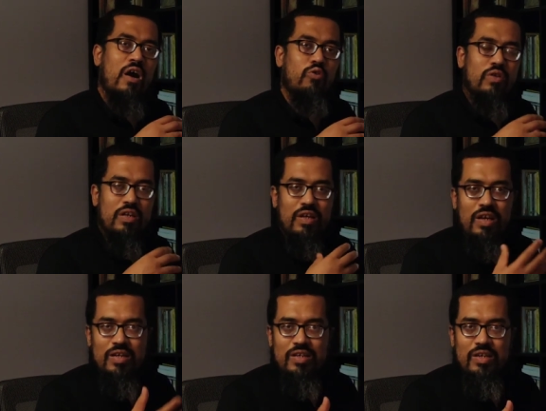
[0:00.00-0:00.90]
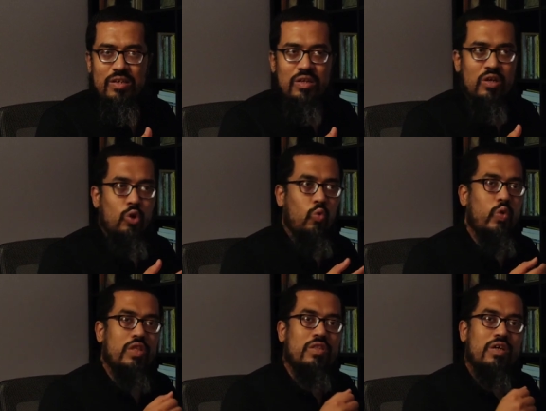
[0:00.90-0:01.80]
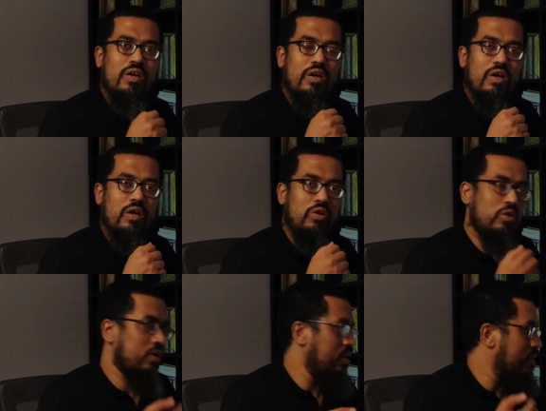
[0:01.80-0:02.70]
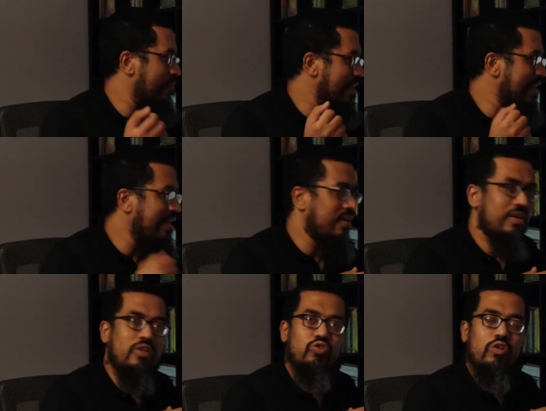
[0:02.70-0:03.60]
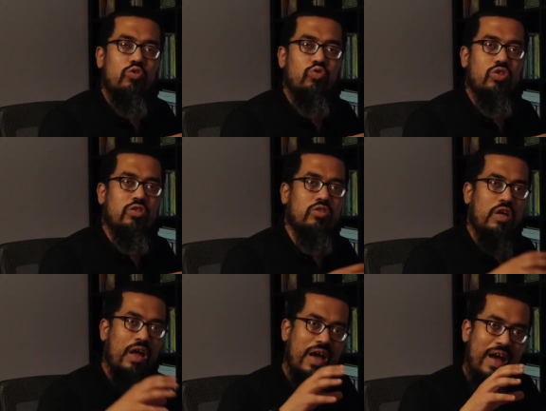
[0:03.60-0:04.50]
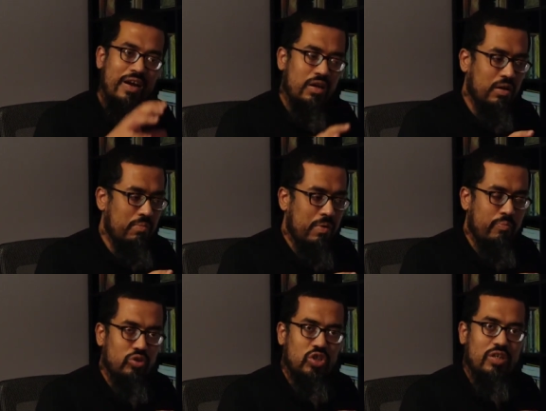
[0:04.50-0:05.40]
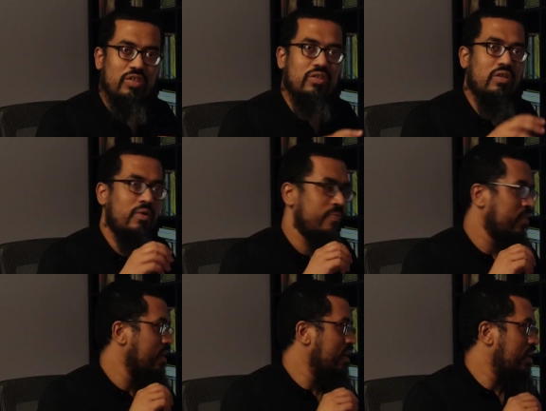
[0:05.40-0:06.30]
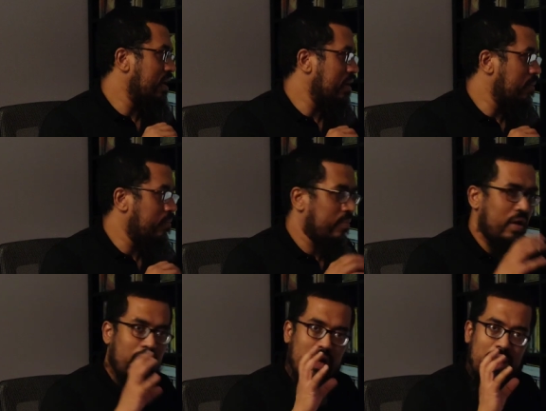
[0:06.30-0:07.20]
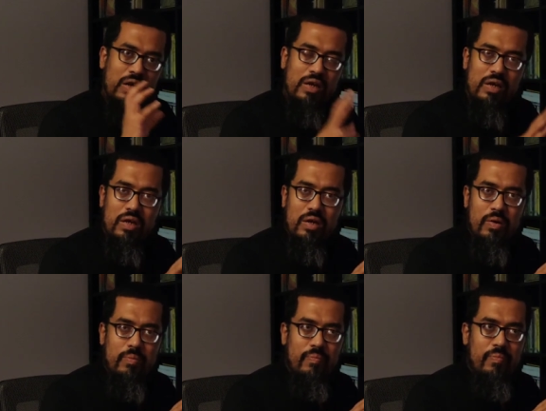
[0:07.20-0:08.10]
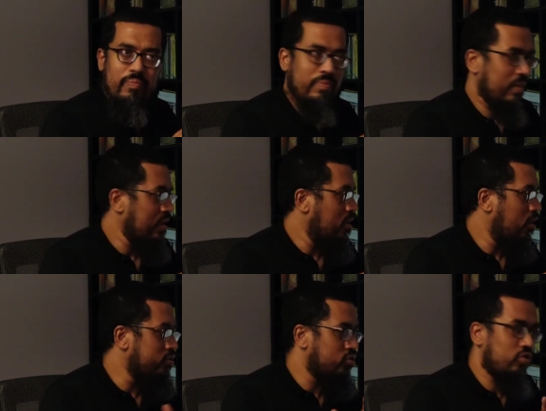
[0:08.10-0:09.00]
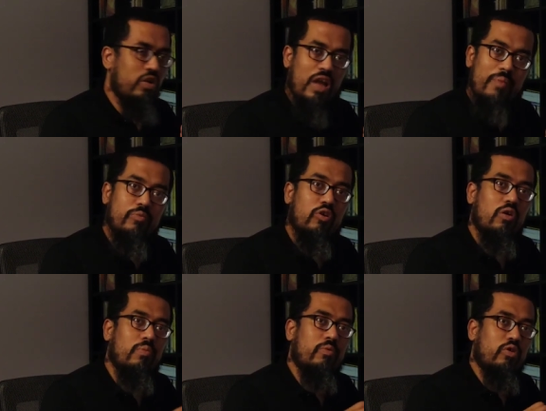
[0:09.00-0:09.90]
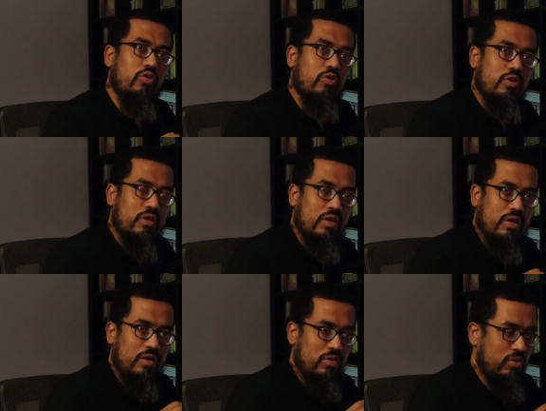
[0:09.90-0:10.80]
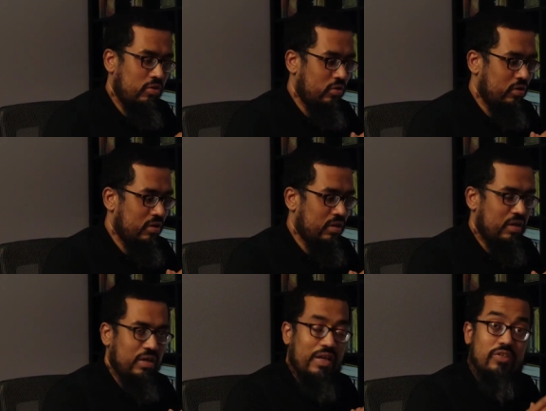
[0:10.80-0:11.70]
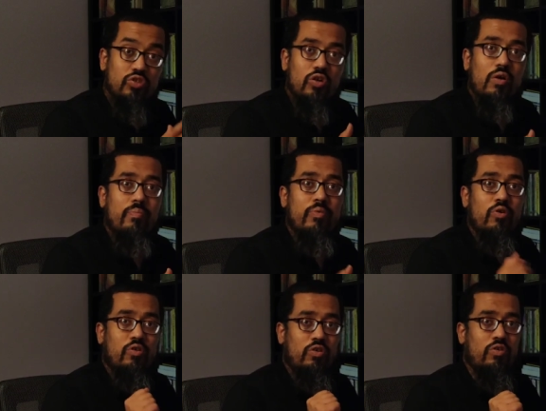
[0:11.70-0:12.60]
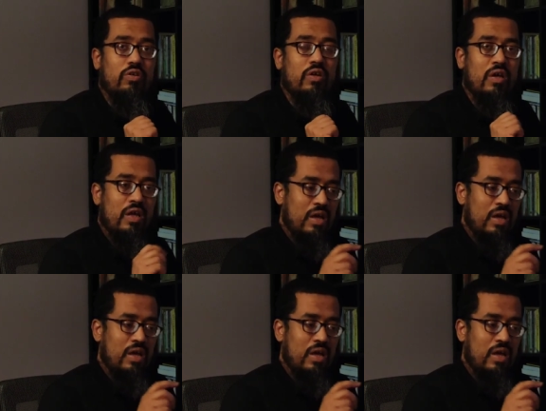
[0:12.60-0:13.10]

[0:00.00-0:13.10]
how you can connect it with e-learning solutions and projector, and also your laptop or your desktop or your